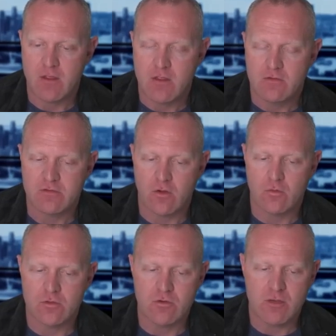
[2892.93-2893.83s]
So
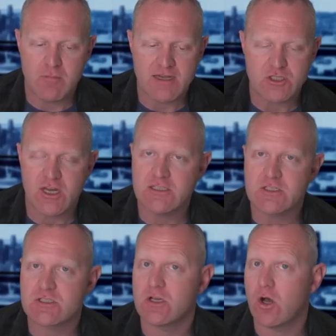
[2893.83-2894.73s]
you can make changes
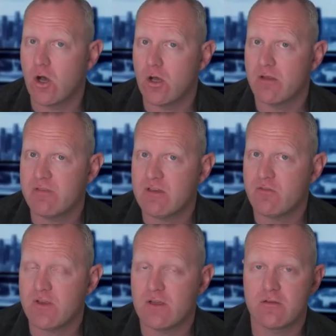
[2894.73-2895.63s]
to all of these
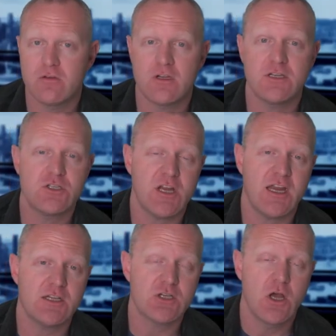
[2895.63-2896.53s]
fields. You can
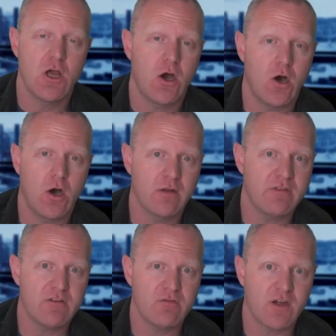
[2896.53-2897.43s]
change all of
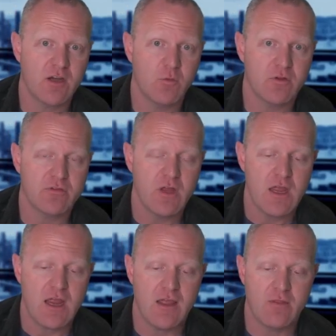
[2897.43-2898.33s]
these variables,
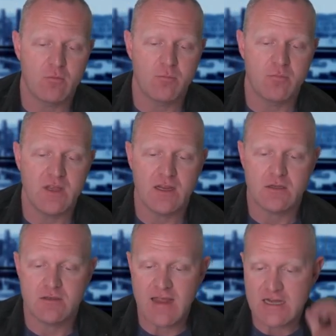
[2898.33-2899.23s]
and the
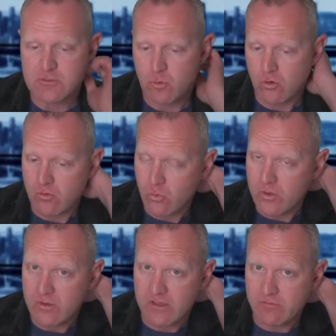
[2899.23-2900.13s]
dashboard will
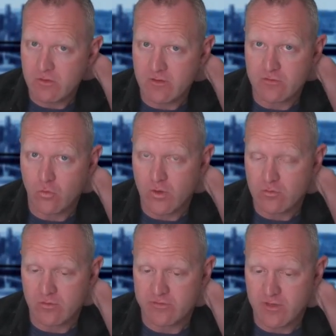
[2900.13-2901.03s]
give you these quick
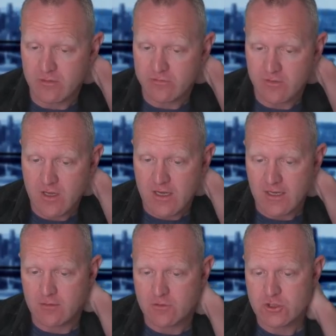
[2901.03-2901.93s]
results.
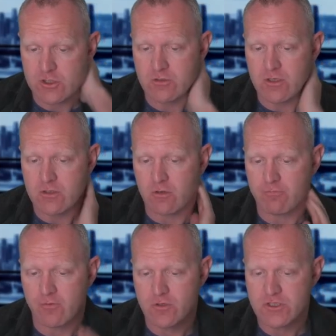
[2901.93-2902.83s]
It'll show you your
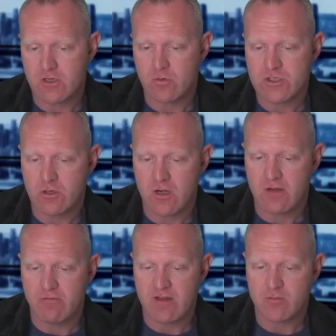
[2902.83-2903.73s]
first year return on
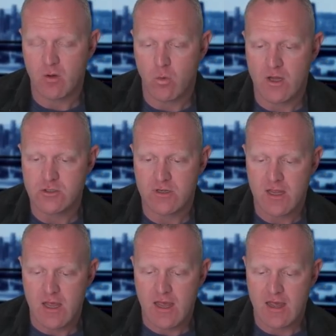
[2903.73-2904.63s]
investment quadrant
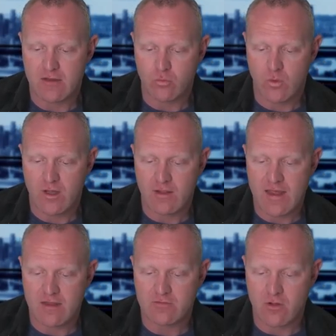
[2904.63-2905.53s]
as well
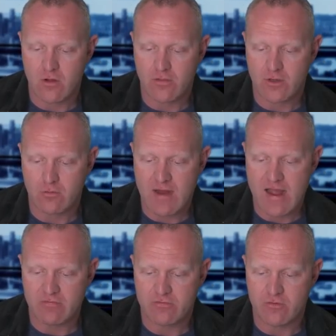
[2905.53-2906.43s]
as all the
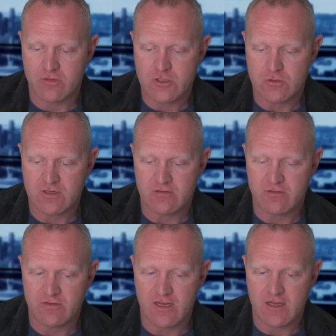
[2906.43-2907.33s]
graphs so that you can
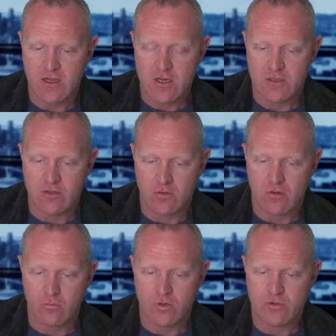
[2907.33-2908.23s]
see your
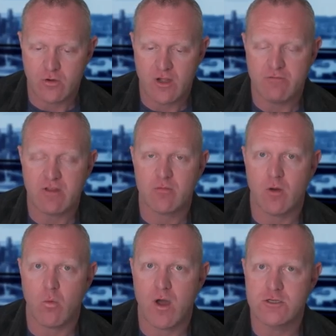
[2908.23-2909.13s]
return on investment
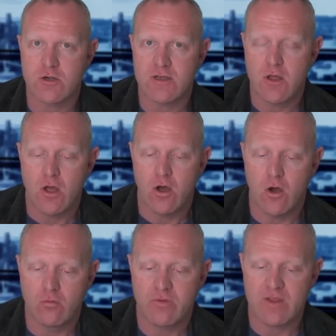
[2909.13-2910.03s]
quadrant
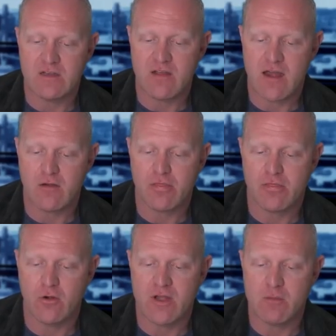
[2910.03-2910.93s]
over the entire
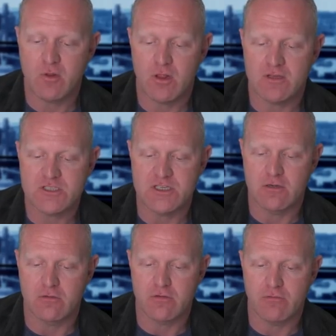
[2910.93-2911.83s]
30 plus
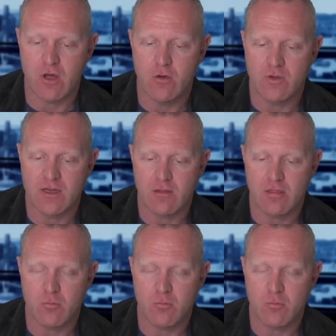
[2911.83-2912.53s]
years of owning the